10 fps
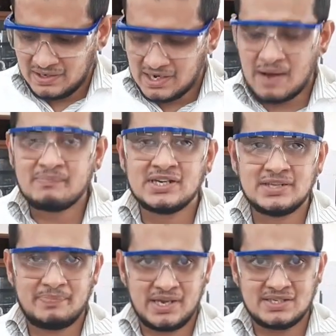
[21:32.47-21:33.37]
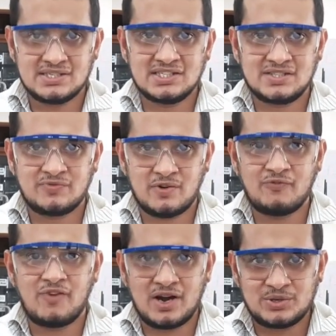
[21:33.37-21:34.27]
number the pages
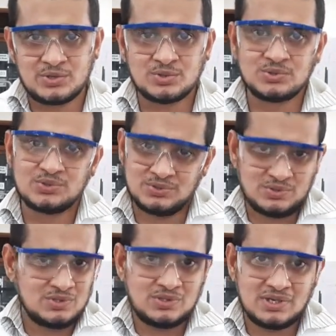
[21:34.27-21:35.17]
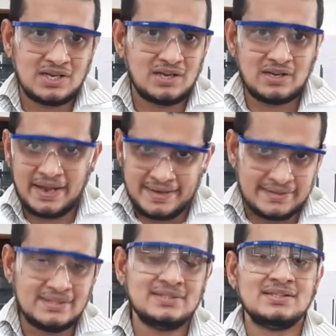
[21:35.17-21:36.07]
from 1 to
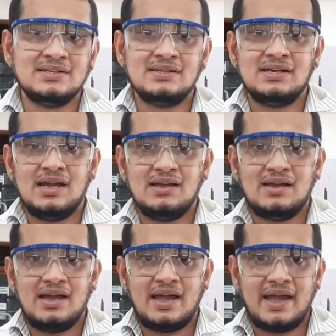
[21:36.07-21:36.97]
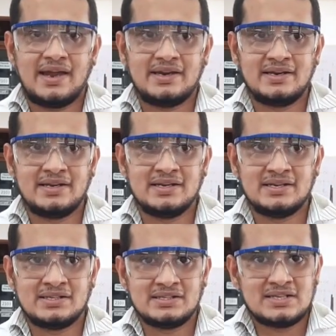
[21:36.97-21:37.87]
end. And
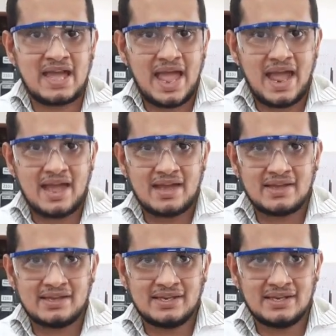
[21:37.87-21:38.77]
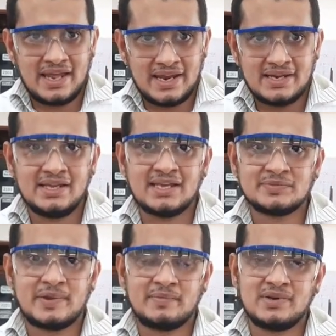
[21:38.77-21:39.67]
in any
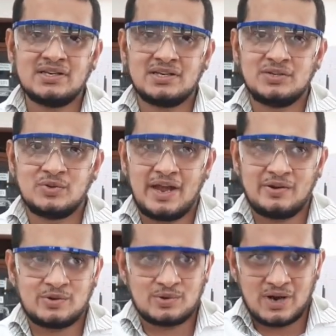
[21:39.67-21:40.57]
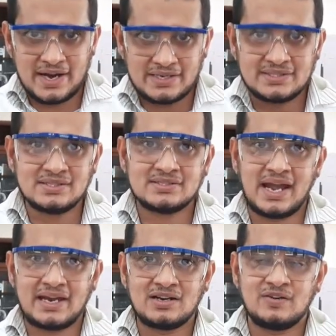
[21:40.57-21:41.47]
experiment, you have to write the
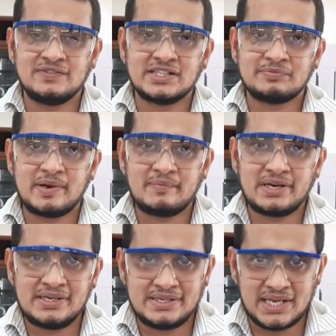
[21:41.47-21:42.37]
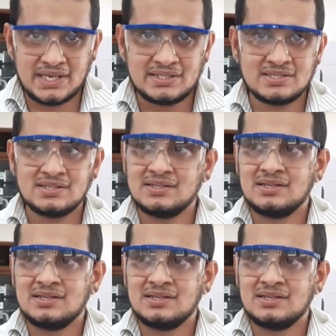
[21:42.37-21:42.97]
title of the experiment, date,